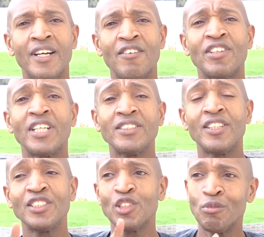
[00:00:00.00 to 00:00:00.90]
I forgot to
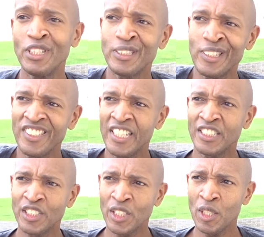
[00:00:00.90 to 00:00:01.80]
also mention
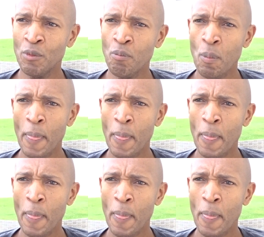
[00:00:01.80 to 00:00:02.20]
that I'm